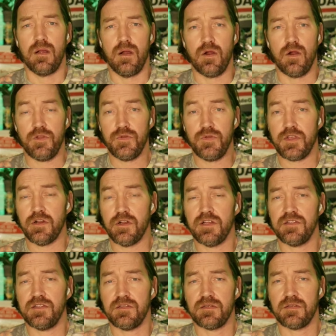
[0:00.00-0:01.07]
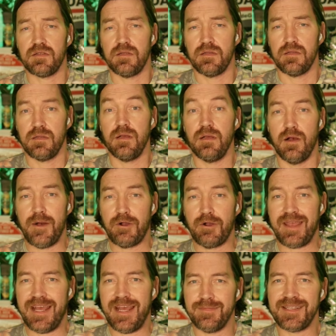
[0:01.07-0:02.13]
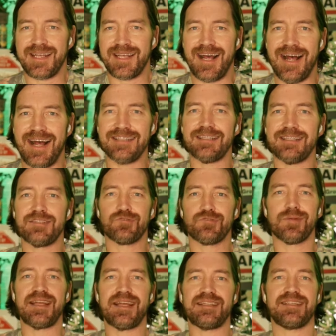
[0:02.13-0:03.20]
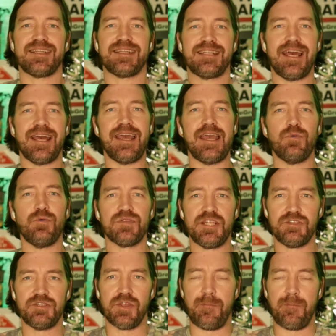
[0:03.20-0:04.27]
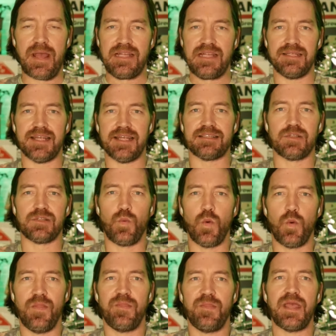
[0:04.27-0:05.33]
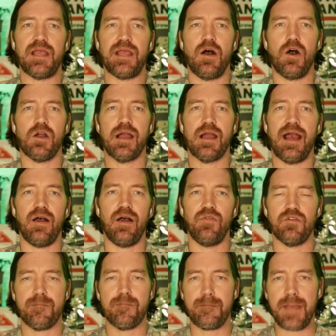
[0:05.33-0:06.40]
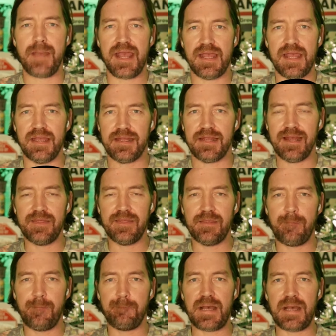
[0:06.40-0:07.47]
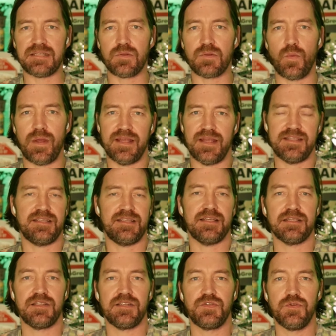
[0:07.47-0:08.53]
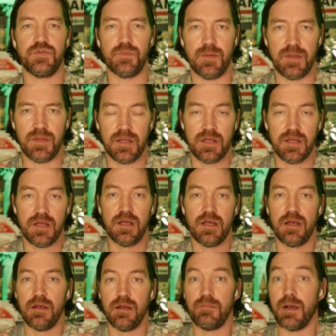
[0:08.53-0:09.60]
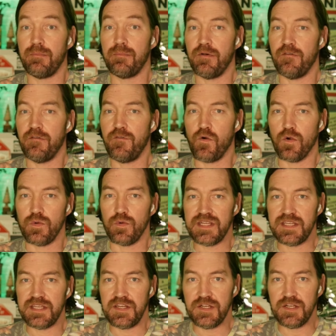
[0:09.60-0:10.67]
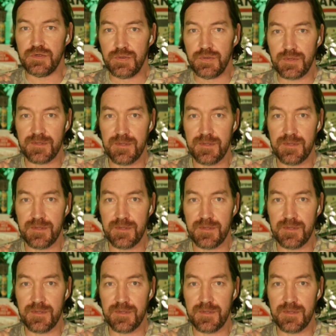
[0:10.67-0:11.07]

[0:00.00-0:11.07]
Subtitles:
Are you curious about cannabis concentrates? Today, we'll teach you the basics, what they are, how they're made, and the best ways to consume them. But before we do,